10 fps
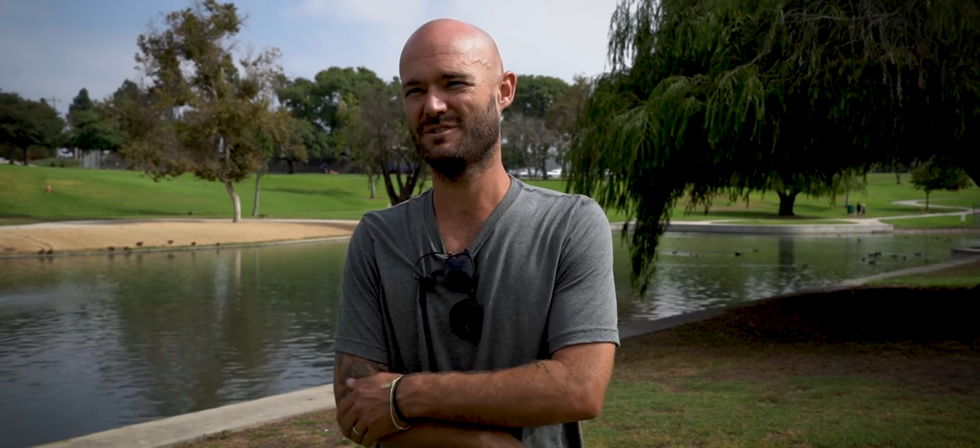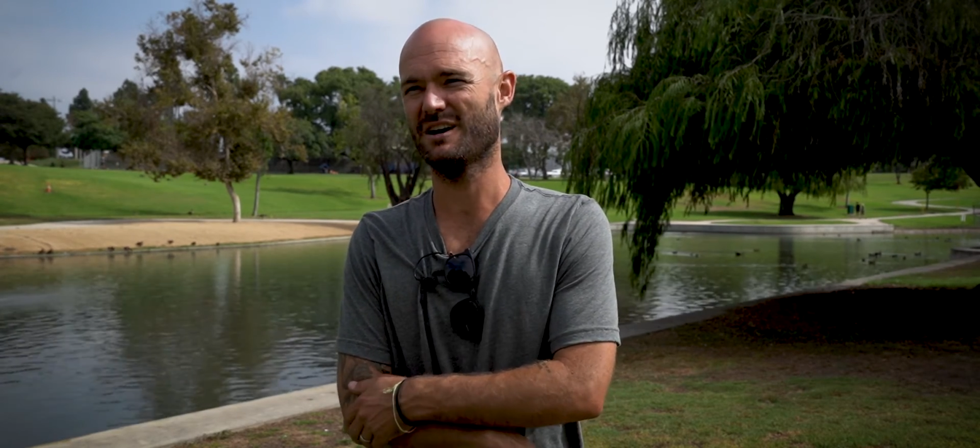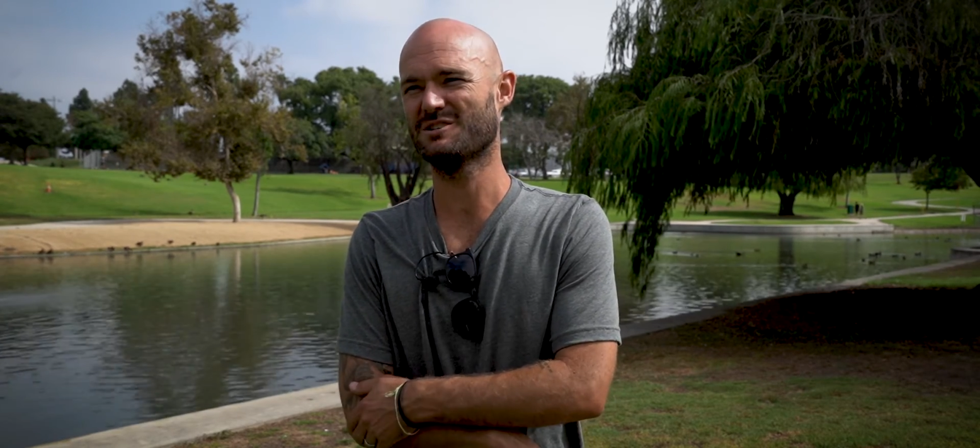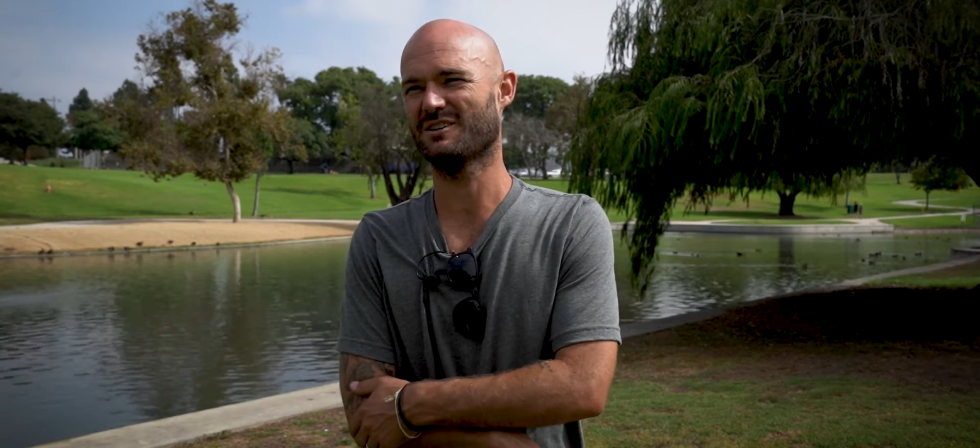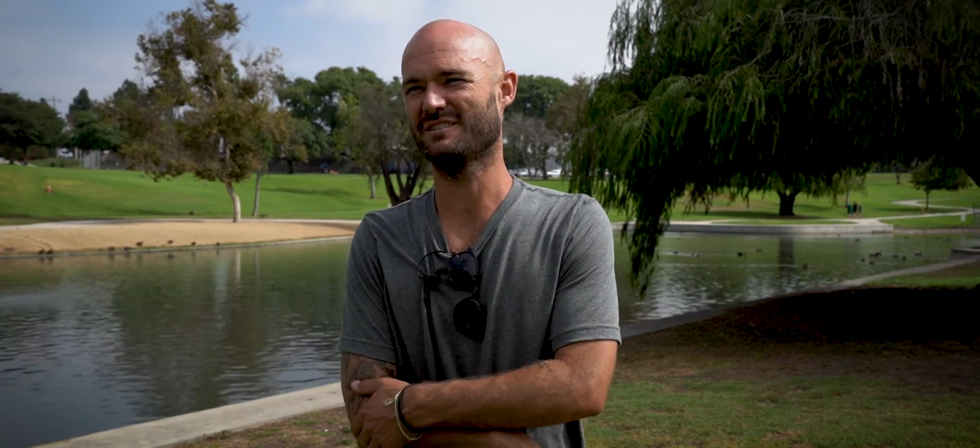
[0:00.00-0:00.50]

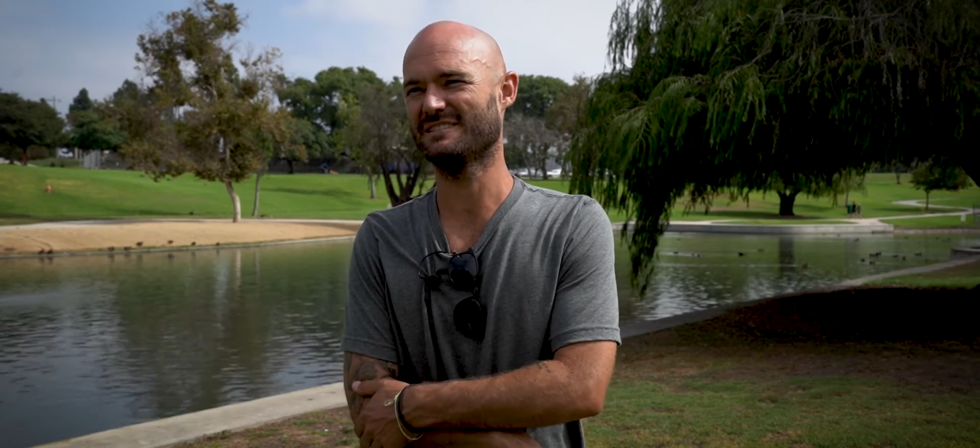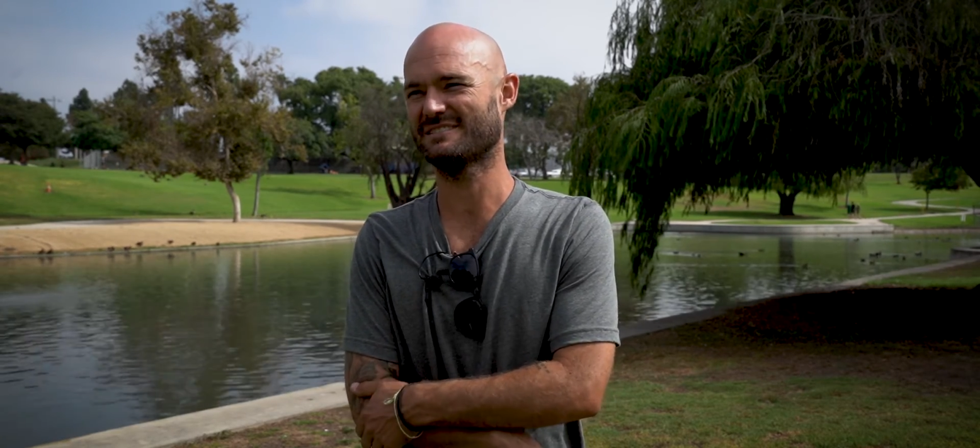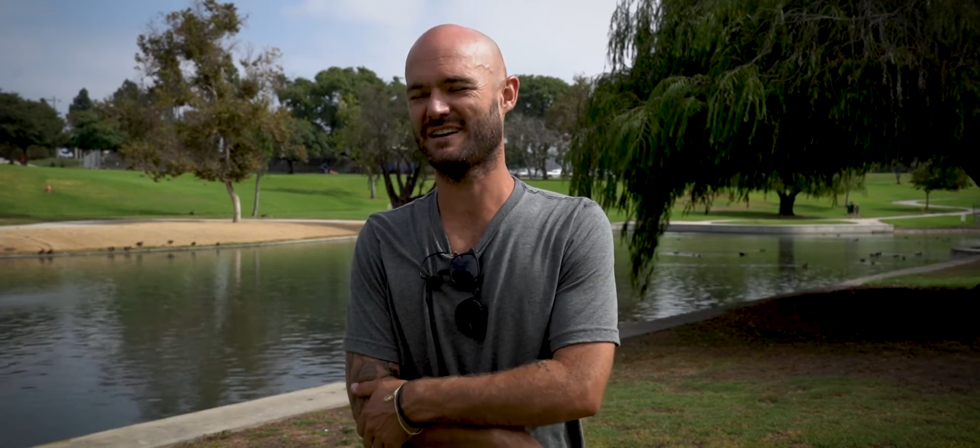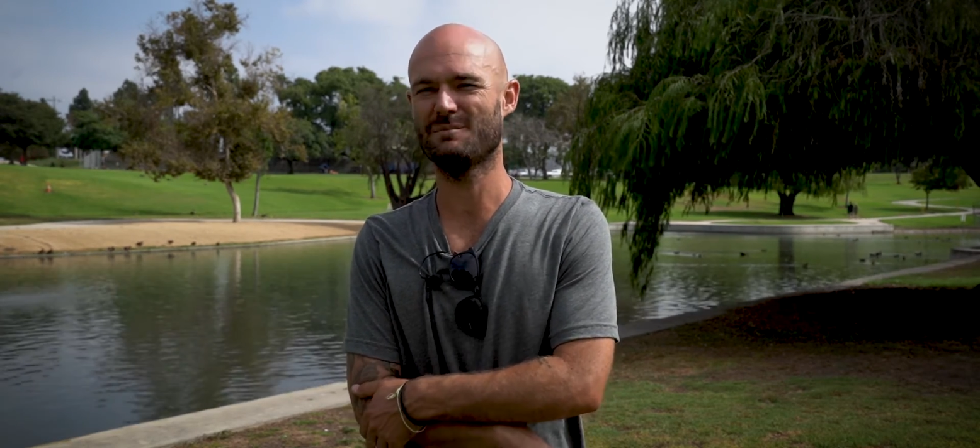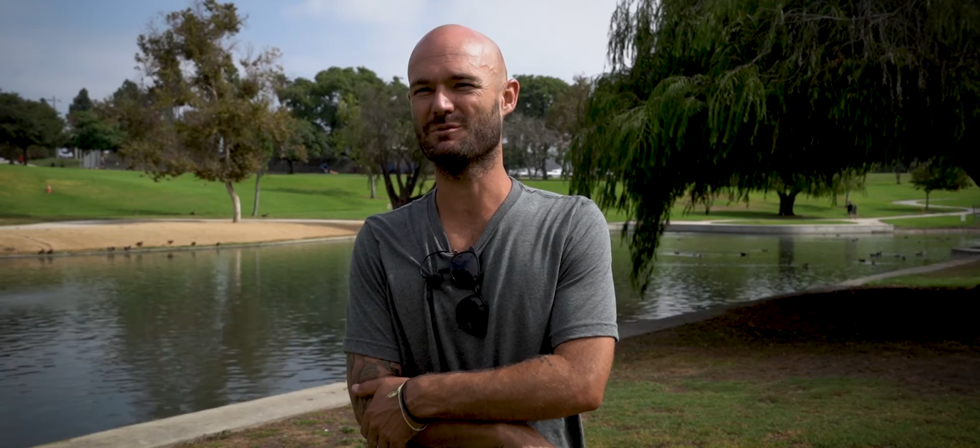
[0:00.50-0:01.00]
touch on these
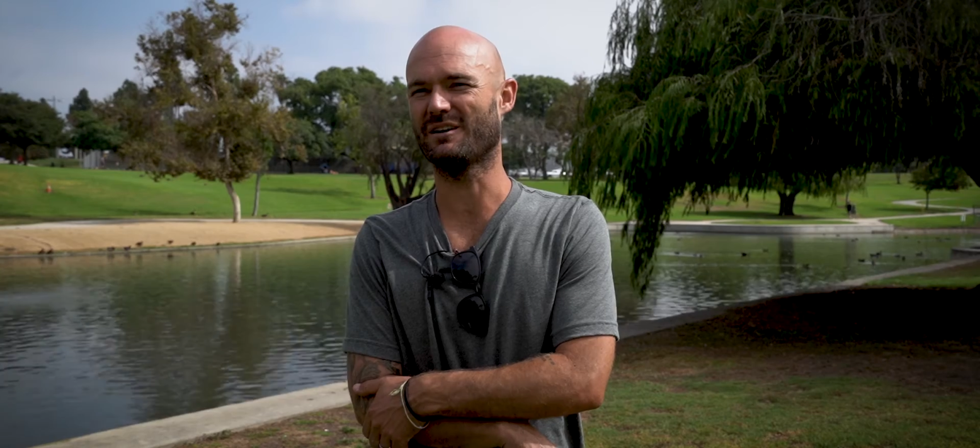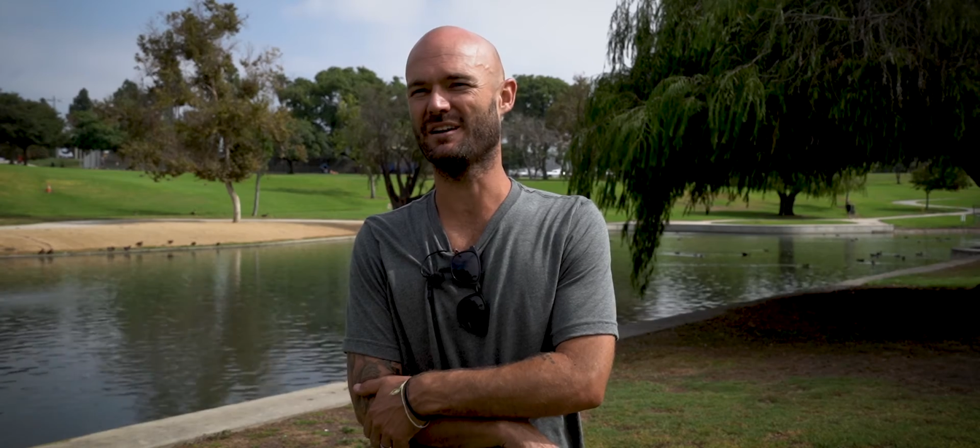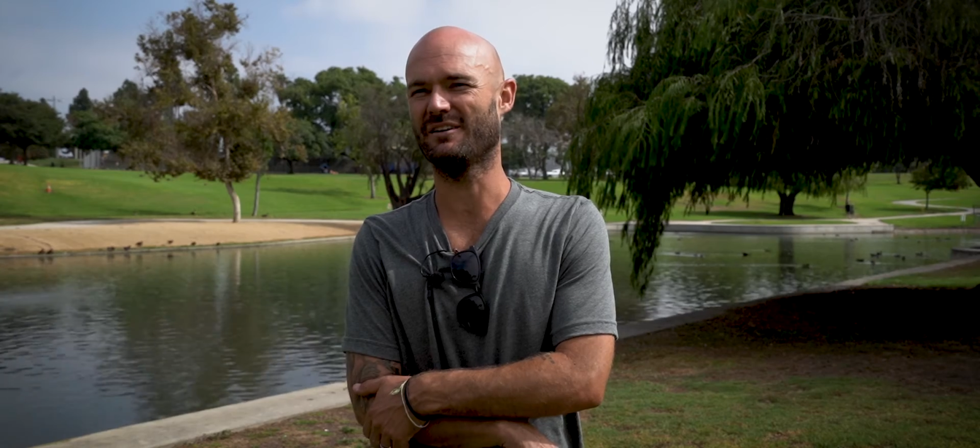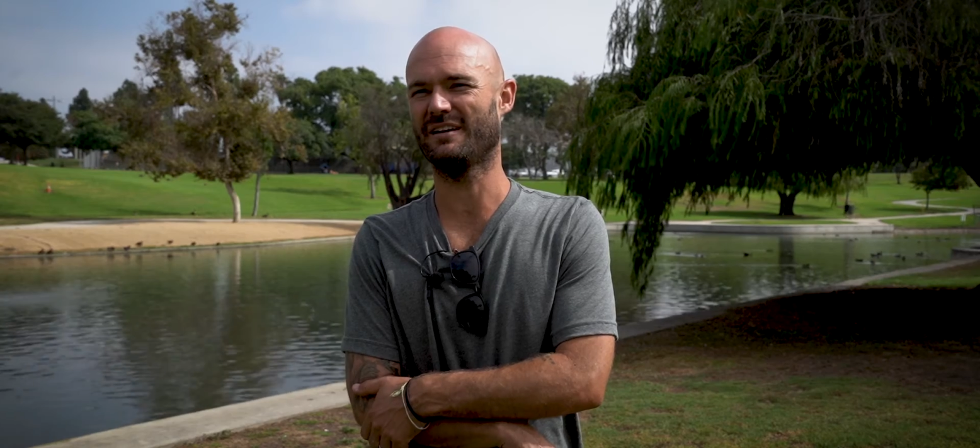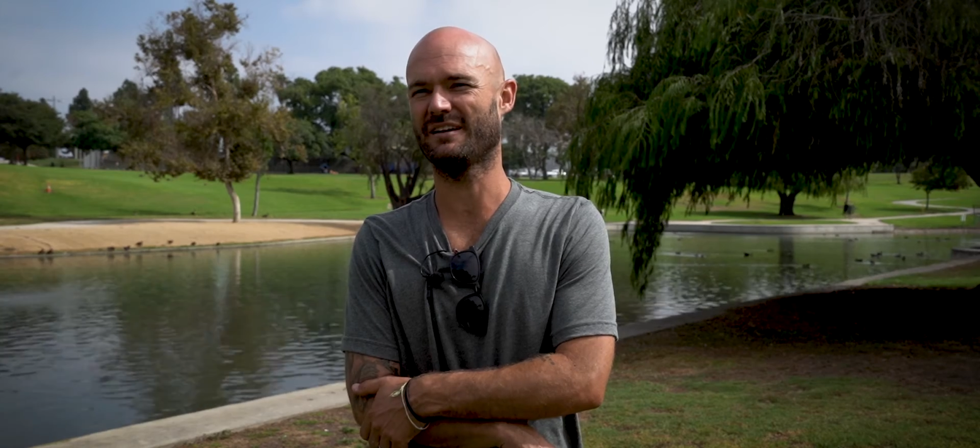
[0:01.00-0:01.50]
times right
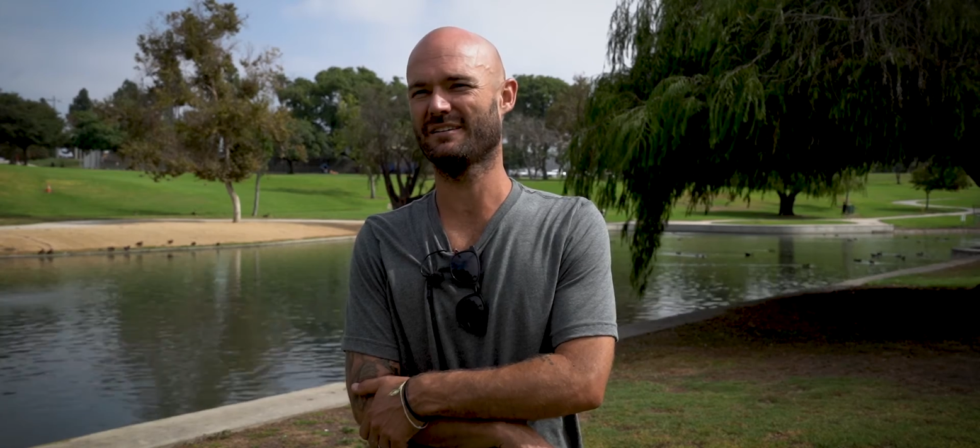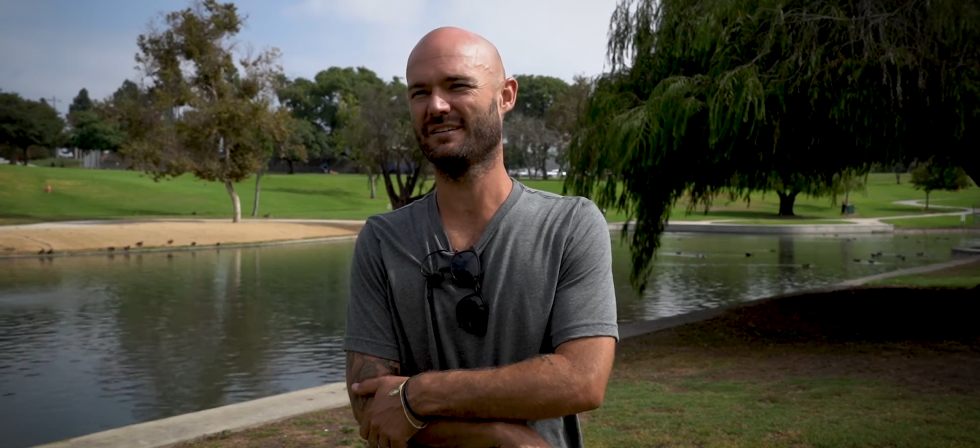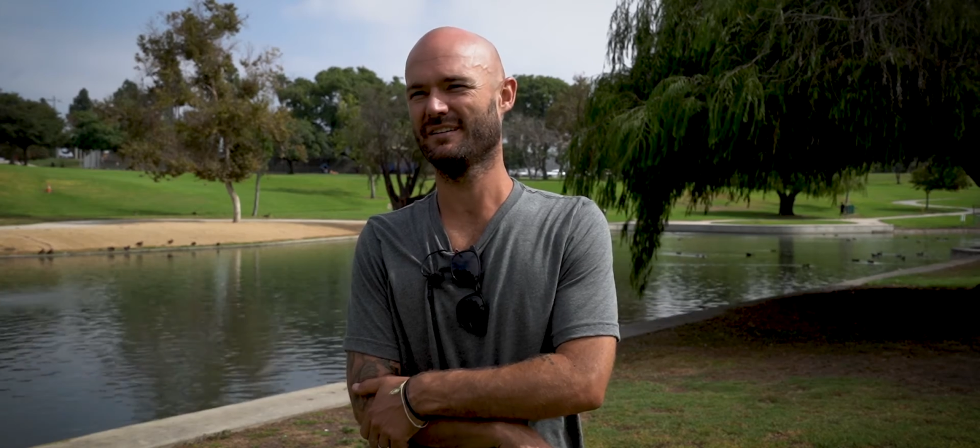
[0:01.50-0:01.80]
now, like